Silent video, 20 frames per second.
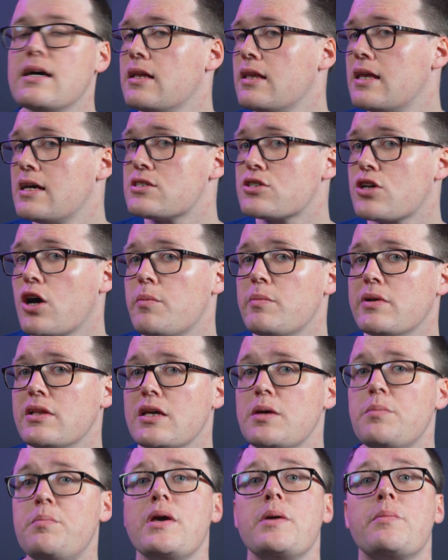Less
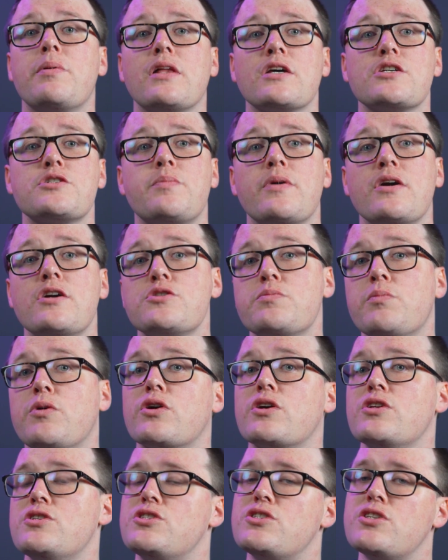commonly, people experience more
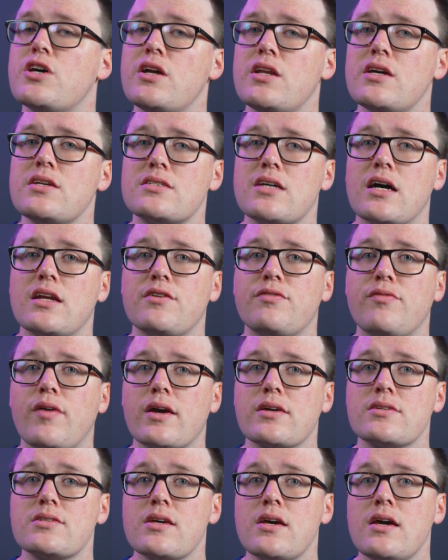concerning side
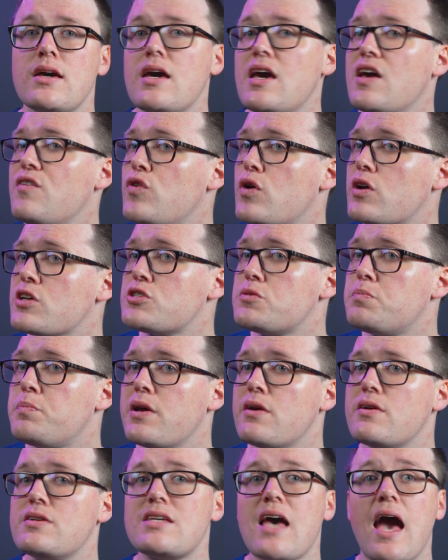effects. If you
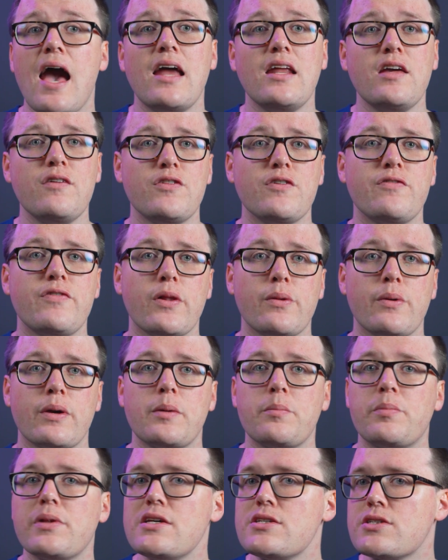experience any of the
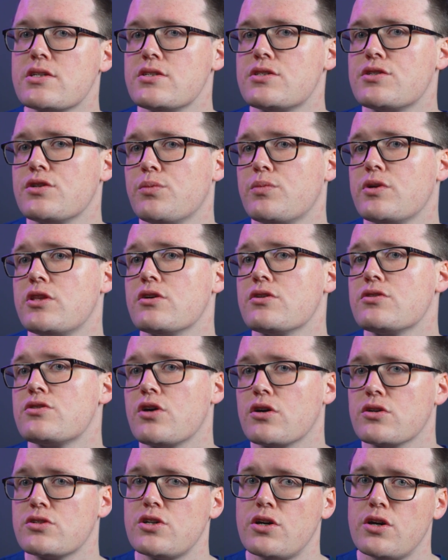following, please consult with your
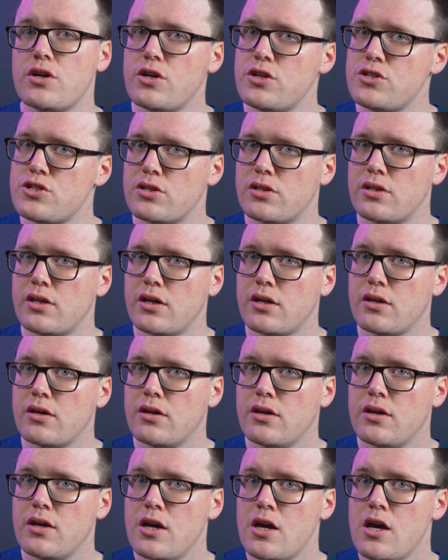doctor urgently.
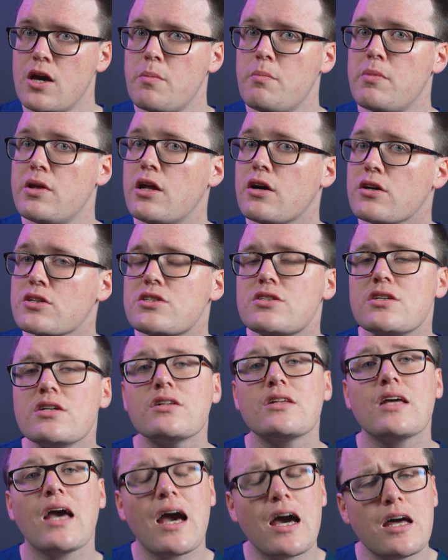
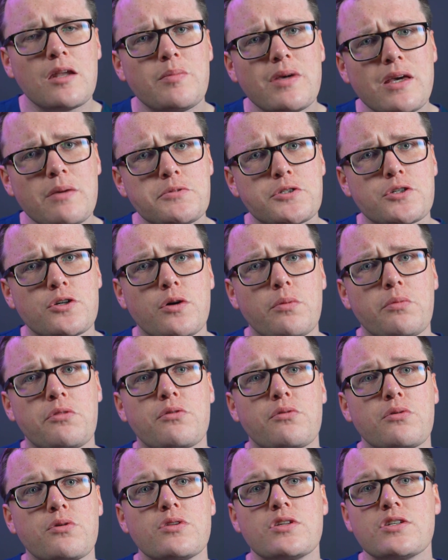Minoxidil can be absorbed
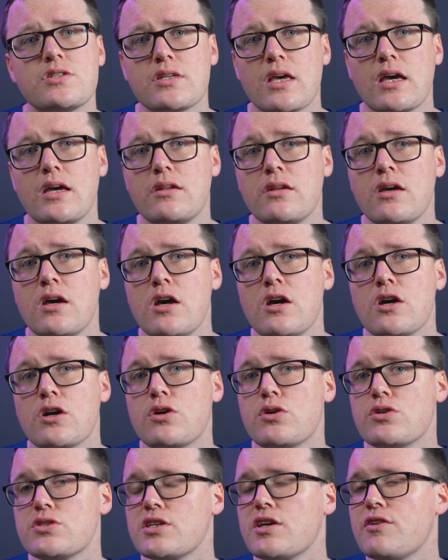through the skin,
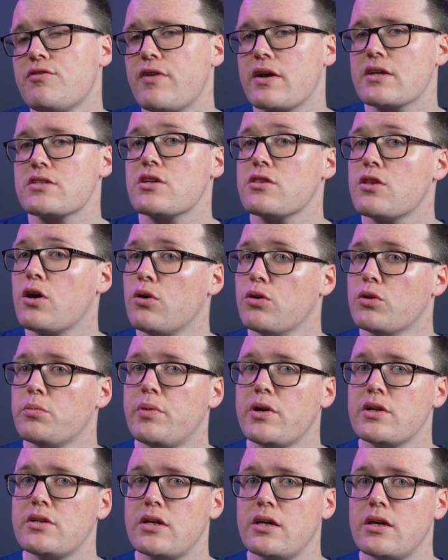causing effects on the whole
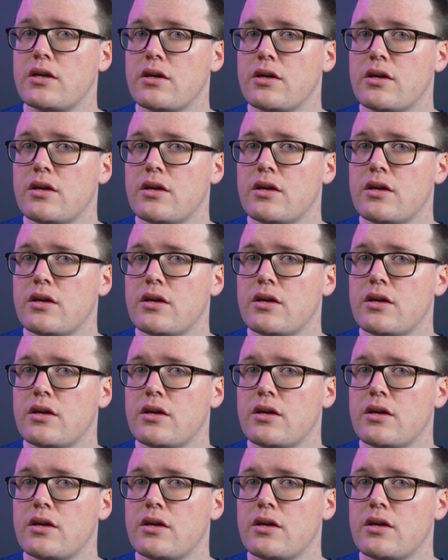body.